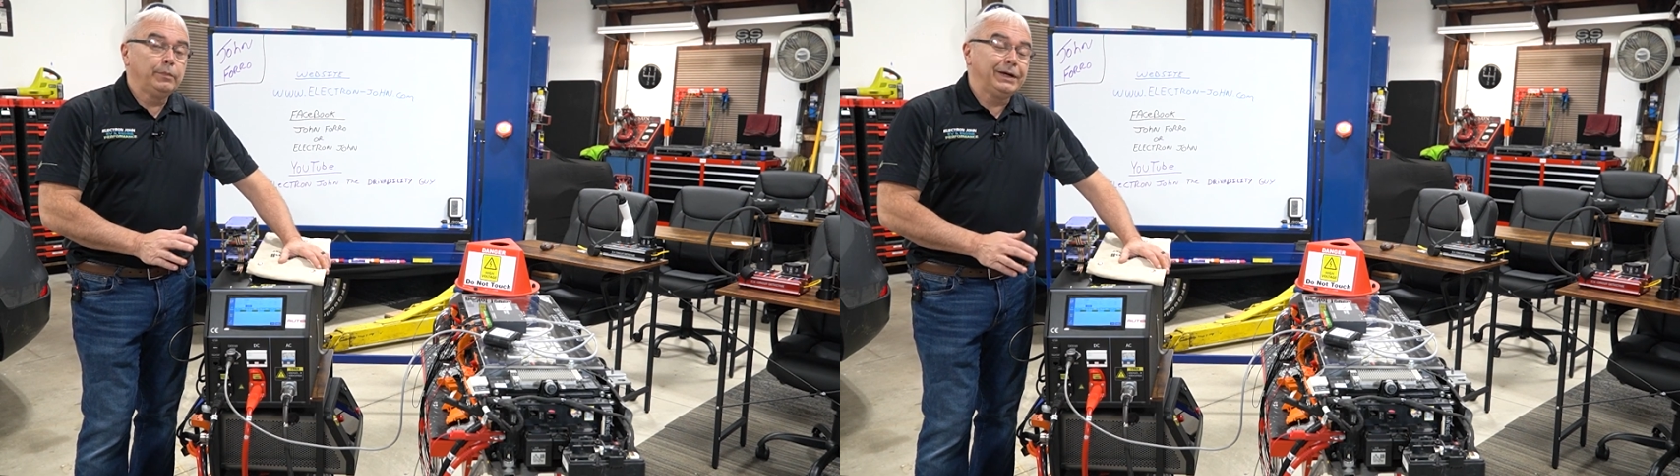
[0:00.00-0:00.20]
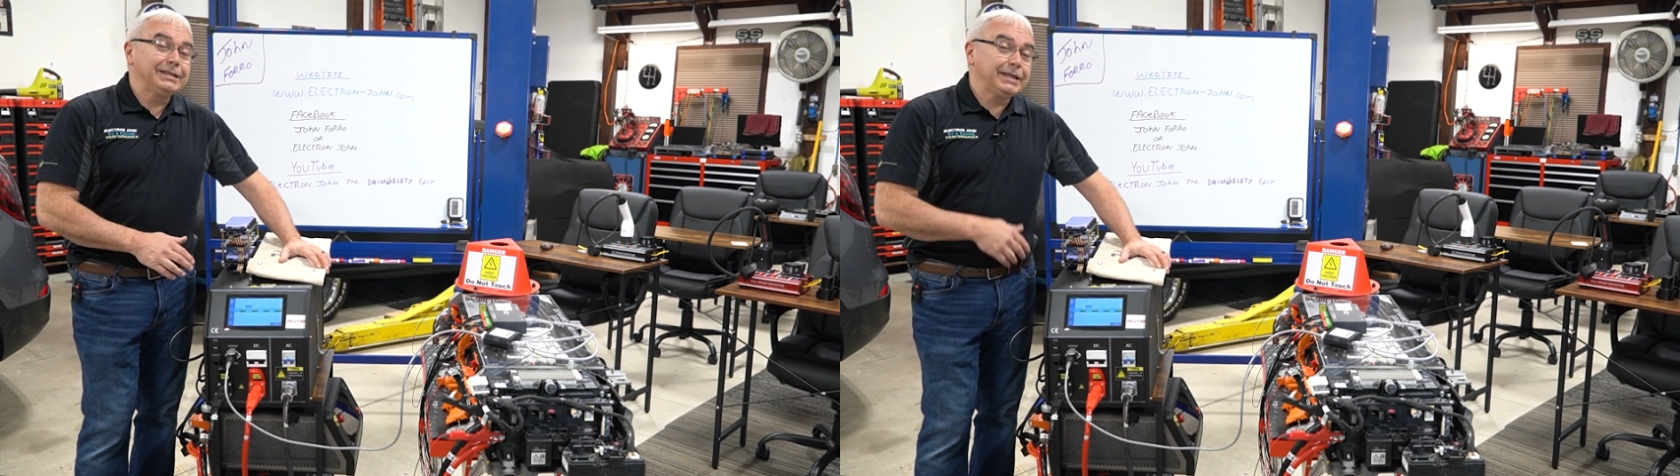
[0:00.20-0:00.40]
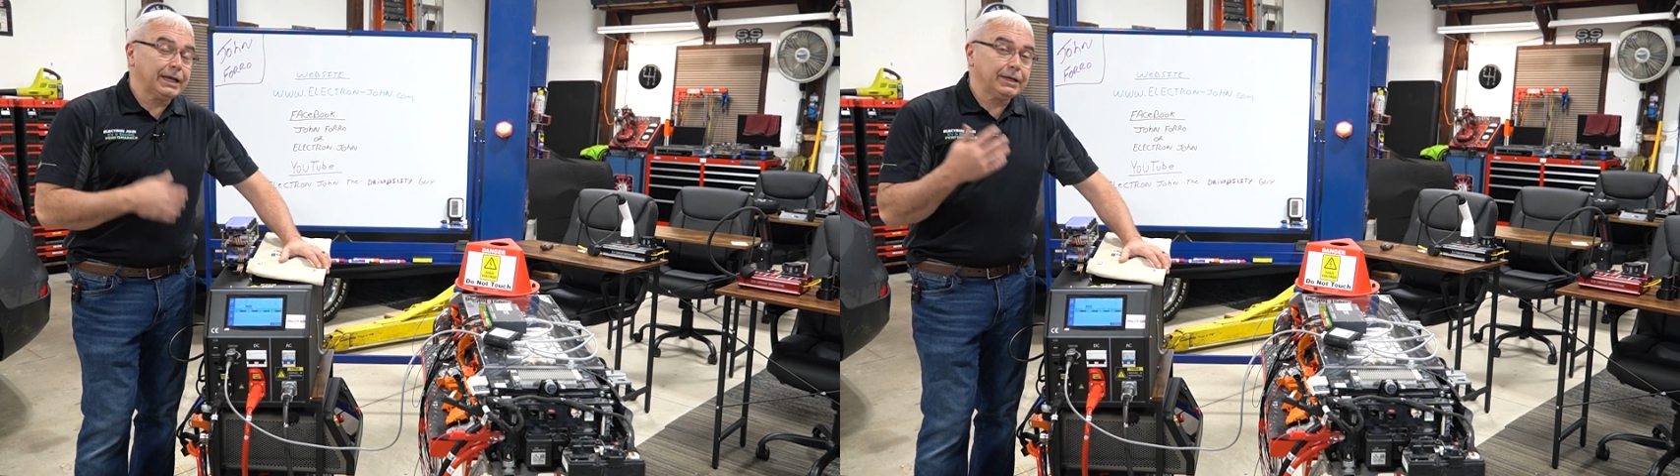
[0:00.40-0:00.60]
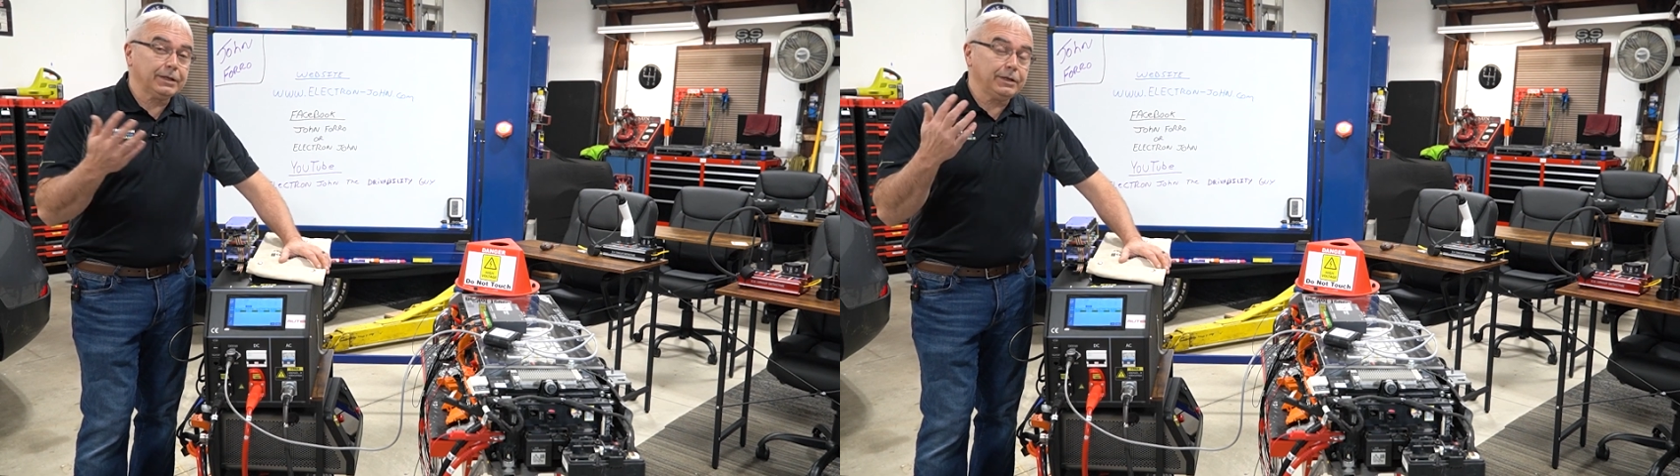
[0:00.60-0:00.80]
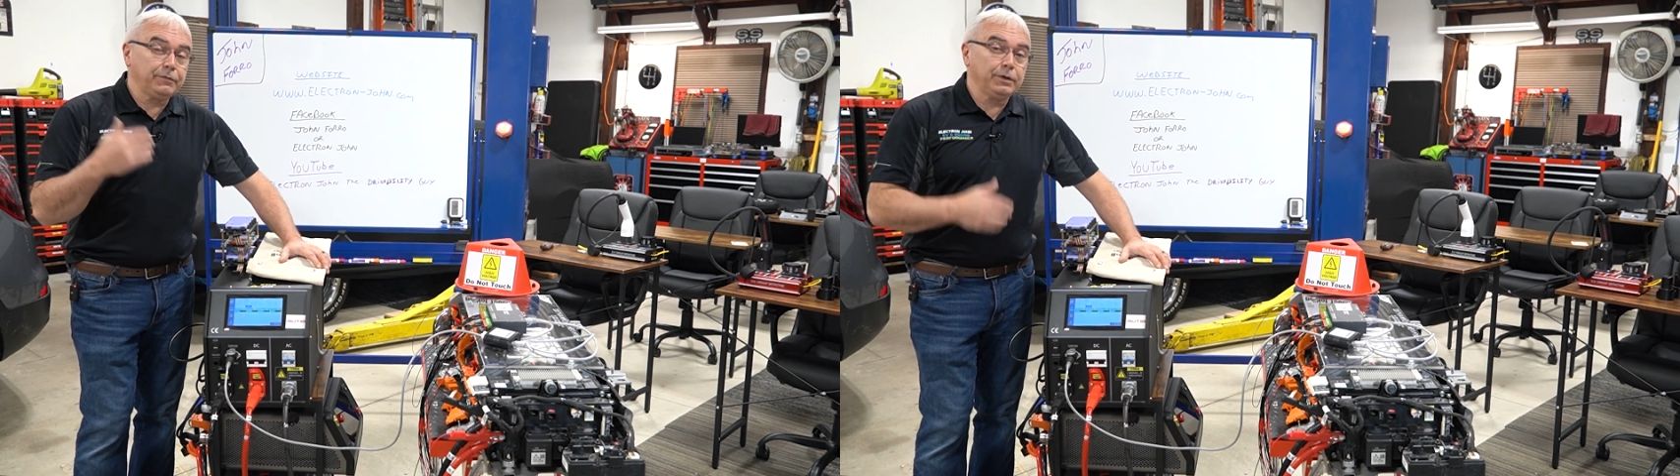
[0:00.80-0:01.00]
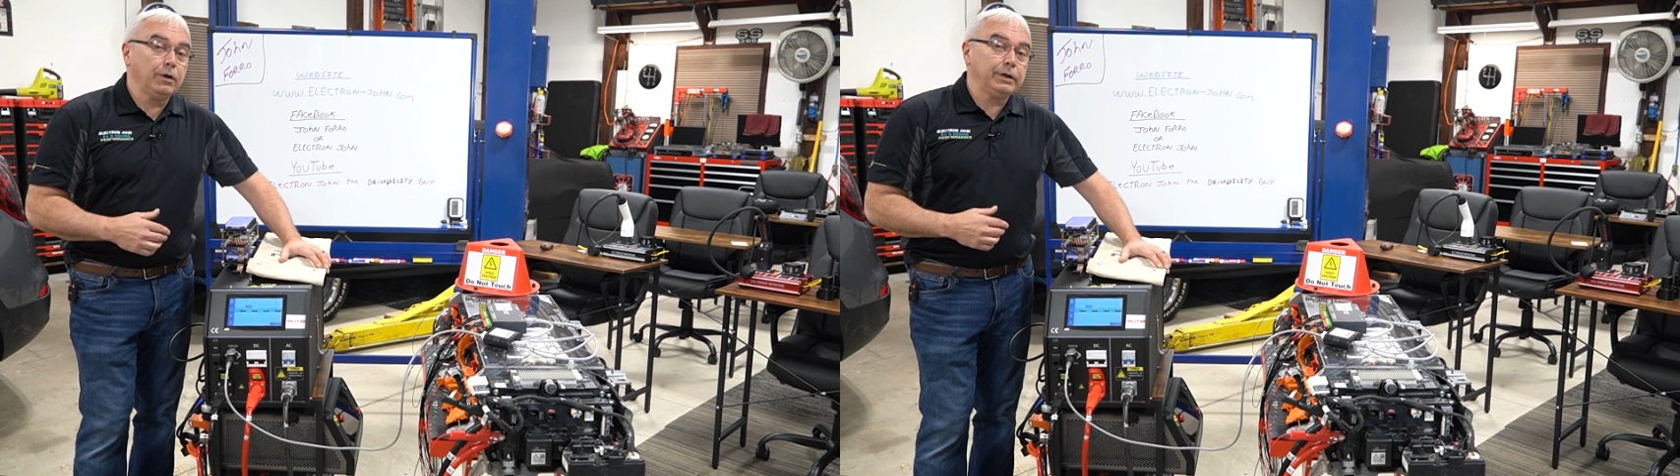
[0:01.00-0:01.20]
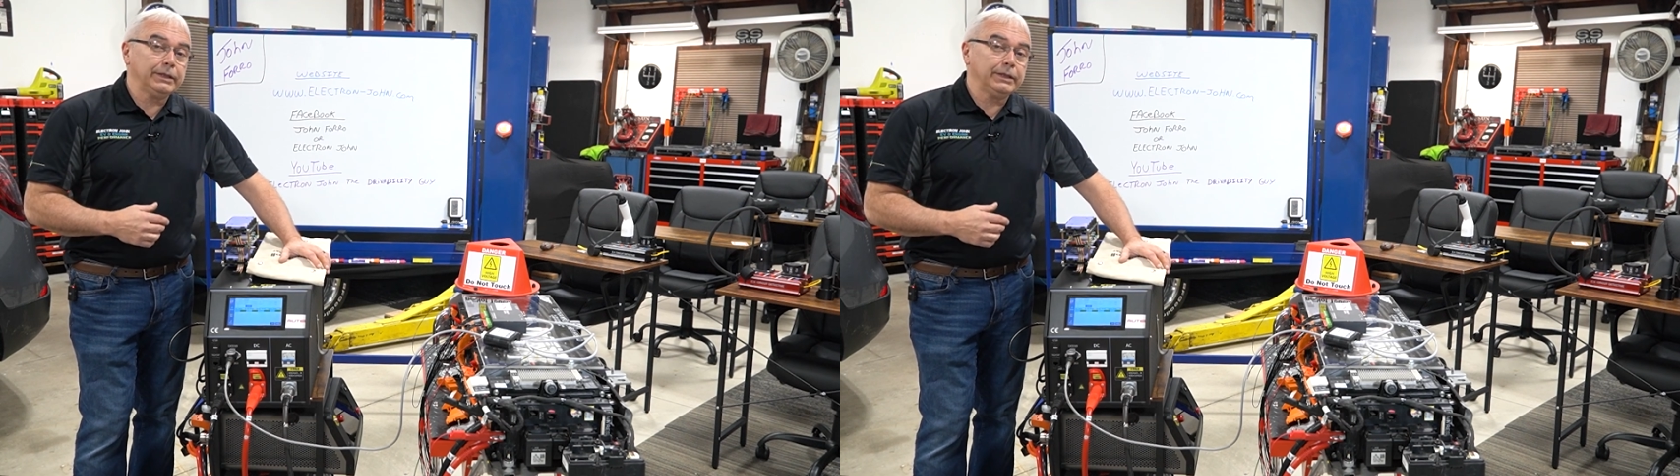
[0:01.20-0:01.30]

but technically if you know